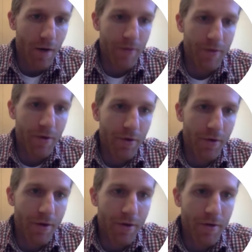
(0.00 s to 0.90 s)
So
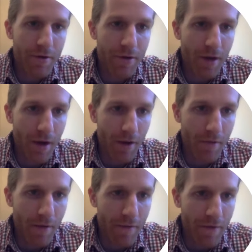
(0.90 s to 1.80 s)
here's a
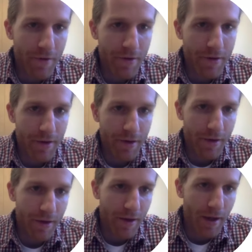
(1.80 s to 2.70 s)
reference
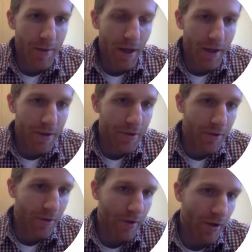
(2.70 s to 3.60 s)
in the API of this. You
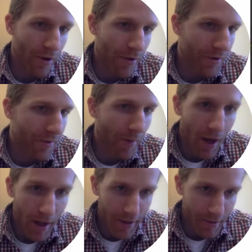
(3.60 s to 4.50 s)
can create arcs,
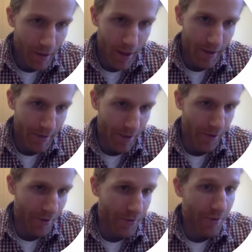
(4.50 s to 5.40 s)
pies, lines,
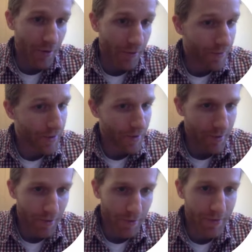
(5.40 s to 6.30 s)
areas, curves,
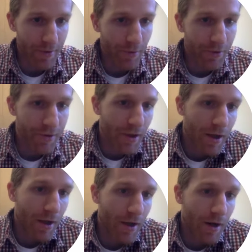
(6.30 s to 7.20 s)
custom curve symbols,
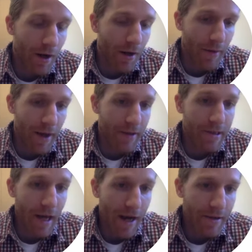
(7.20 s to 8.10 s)
and
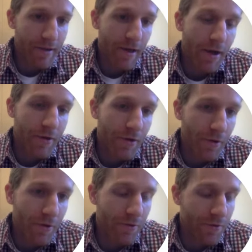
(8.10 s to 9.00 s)
stacks.
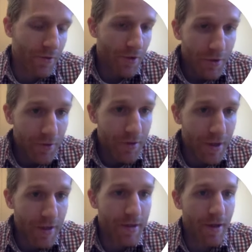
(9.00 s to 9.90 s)
So there's all sorts of
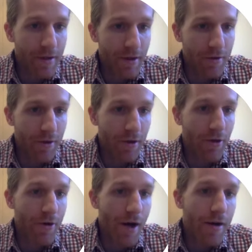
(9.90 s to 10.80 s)
things that you can
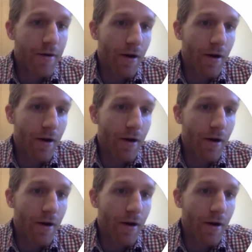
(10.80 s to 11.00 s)
create.